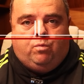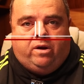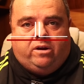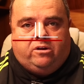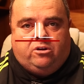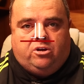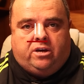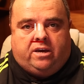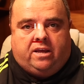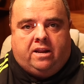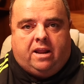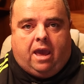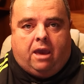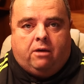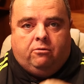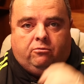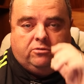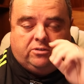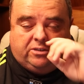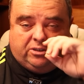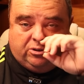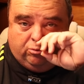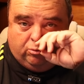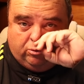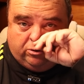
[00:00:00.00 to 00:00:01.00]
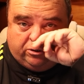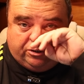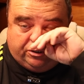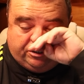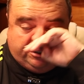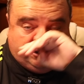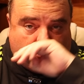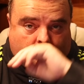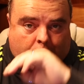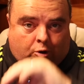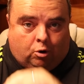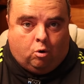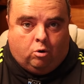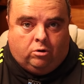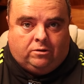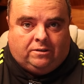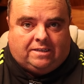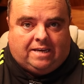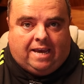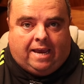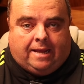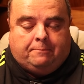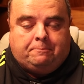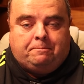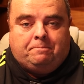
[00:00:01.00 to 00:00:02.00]
where you can outsource your
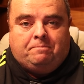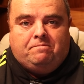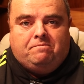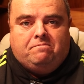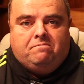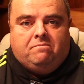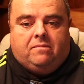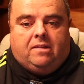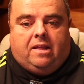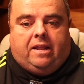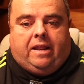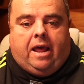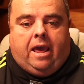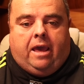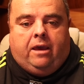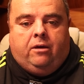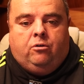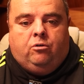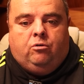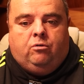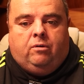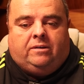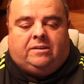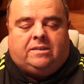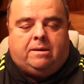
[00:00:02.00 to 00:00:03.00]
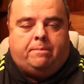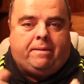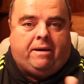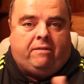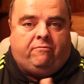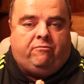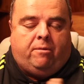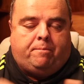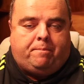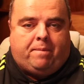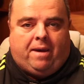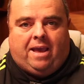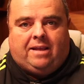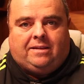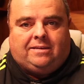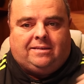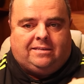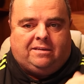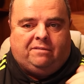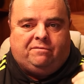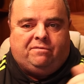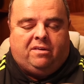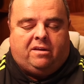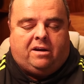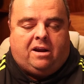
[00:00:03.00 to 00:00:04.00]
content. Now, it's a bit
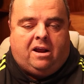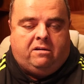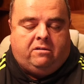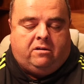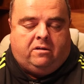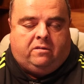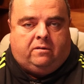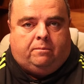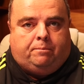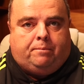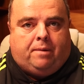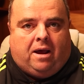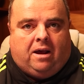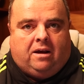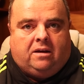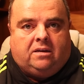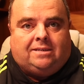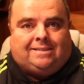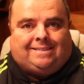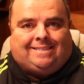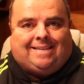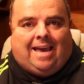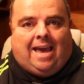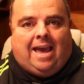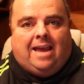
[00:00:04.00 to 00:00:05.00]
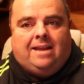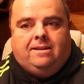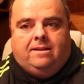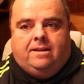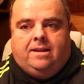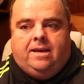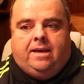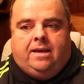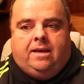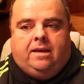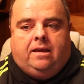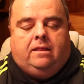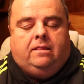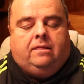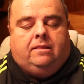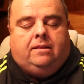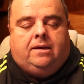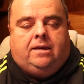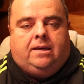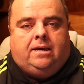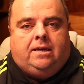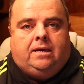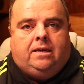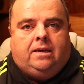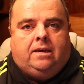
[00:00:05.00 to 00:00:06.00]
repetitive. There are other parts in
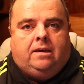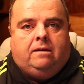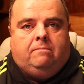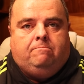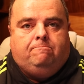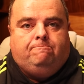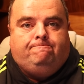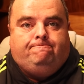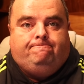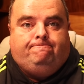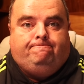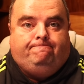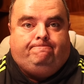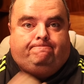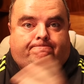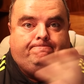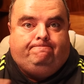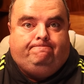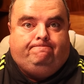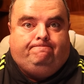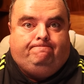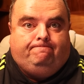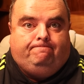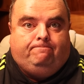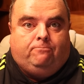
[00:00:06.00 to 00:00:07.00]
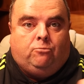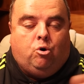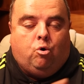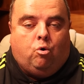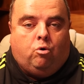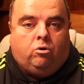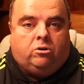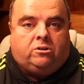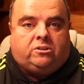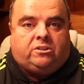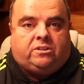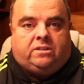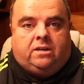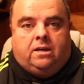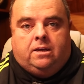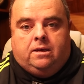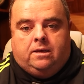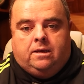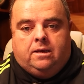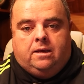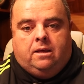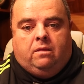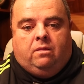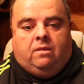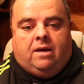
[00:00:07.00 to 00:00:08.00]
the course
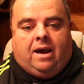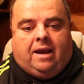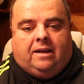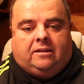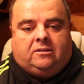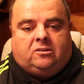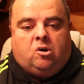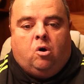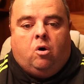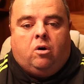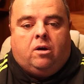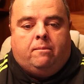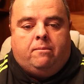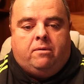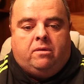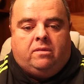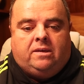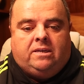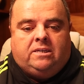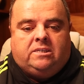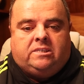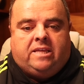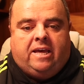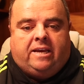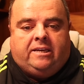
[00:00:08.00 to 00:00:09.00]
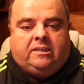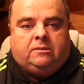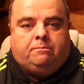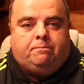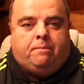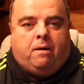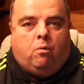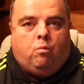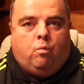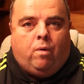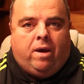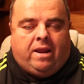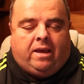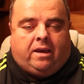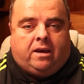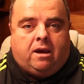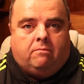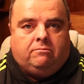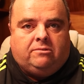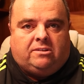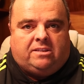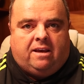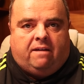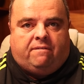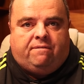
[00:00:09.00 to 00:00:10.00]
that talk about these things. But when it
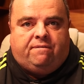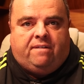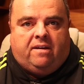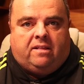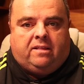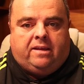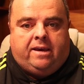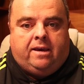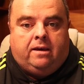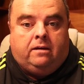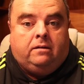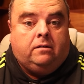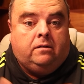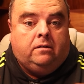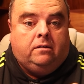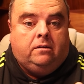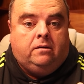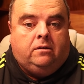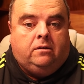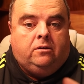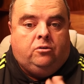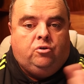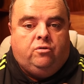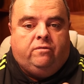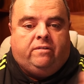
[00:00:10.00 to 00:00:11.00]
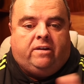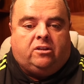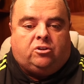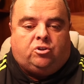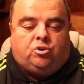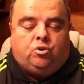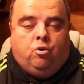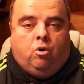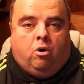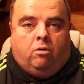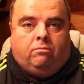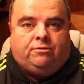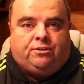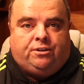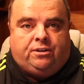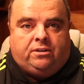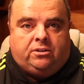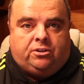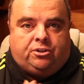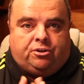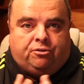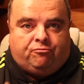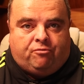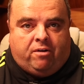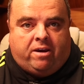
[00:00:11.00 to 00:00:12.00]
comes to affiliate, you get two
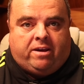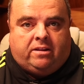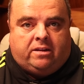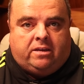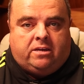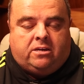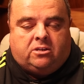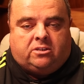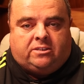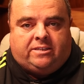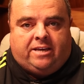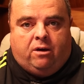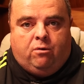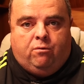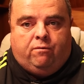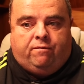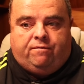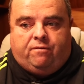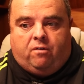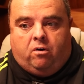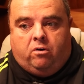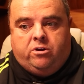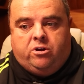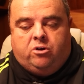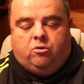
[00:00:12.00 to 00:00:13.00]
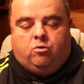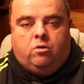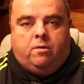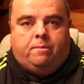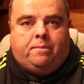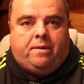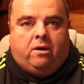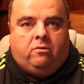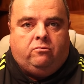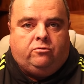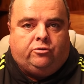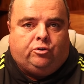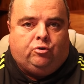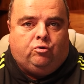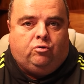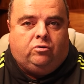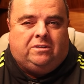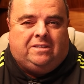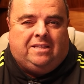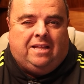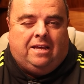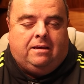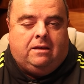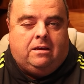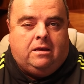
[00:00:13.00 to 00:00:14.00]
options. You're writing it yourself or you're going to be
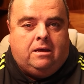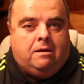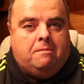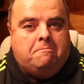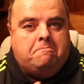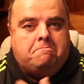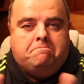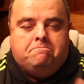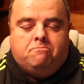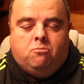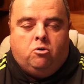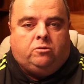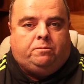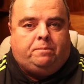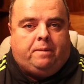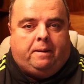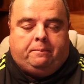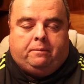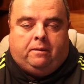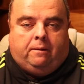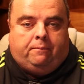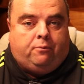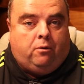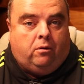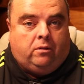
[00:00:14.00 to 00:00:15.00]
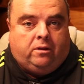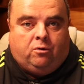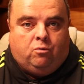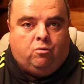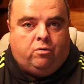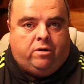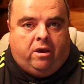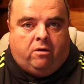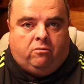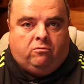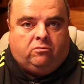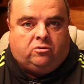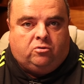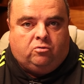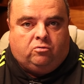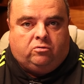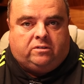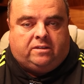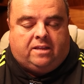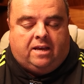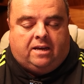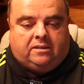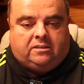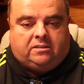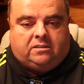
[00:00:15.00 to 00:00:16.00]
outsourcing it. Most people are probably going to
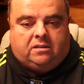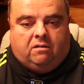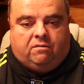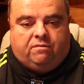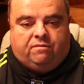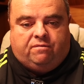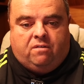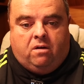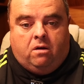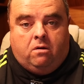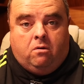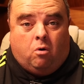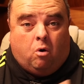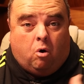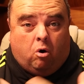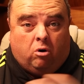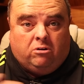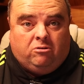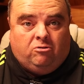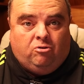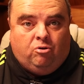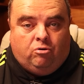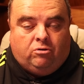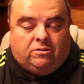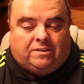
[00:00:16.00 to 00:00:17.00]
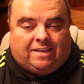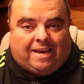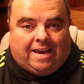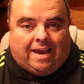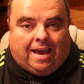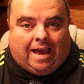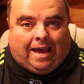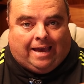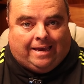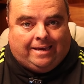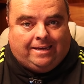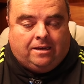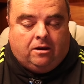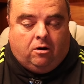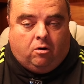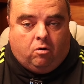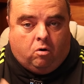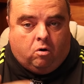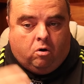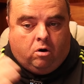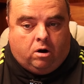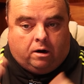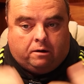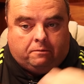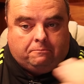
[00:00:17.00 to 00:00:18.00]
outsource that stuff or use AI
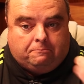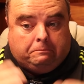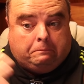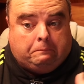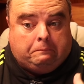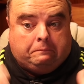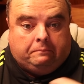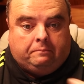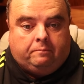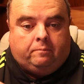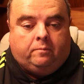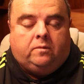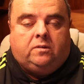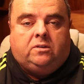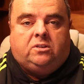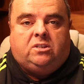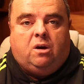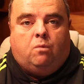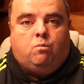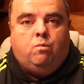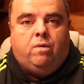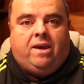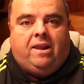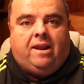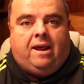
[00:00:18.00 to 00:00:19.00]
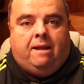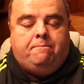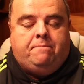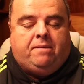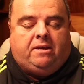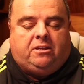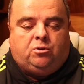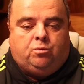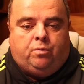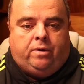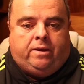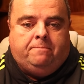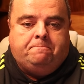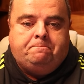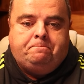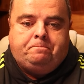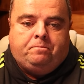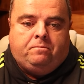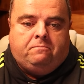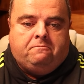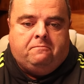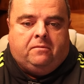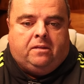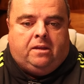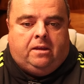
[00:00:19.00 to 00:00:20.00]
or somewhere in between.
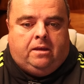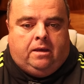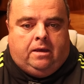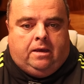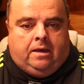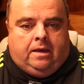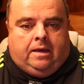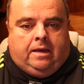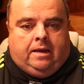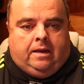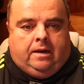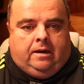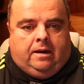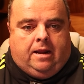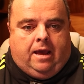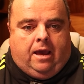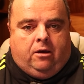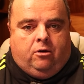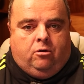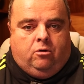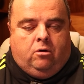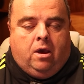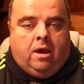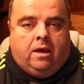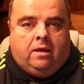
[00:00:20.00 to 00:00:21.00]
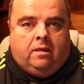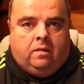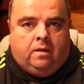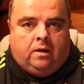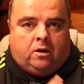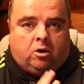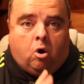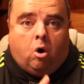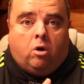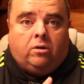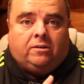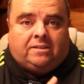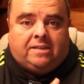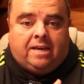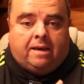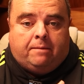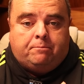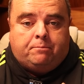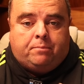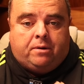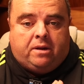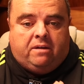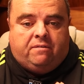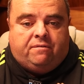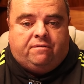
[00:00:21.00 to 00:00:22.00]
Now, the
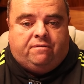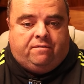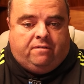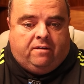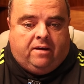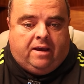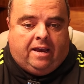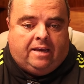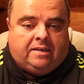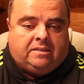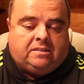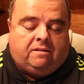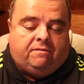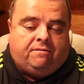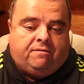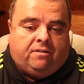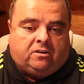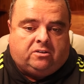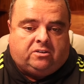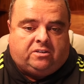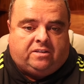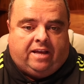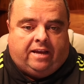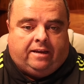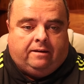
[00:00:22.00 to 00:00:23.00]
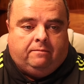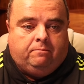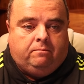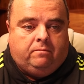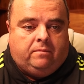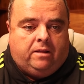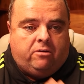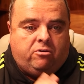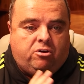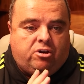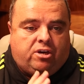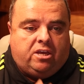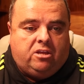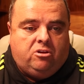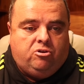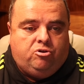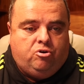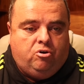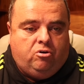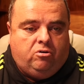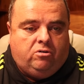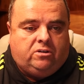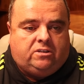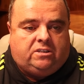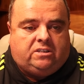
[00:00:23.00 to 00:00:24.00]
content brief is the first thing. Now, you can
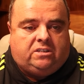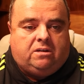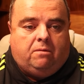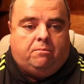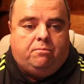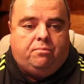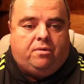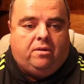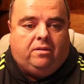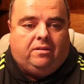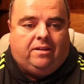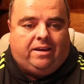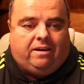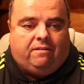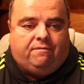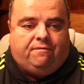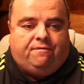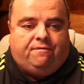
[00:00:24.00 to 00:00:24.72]
use something like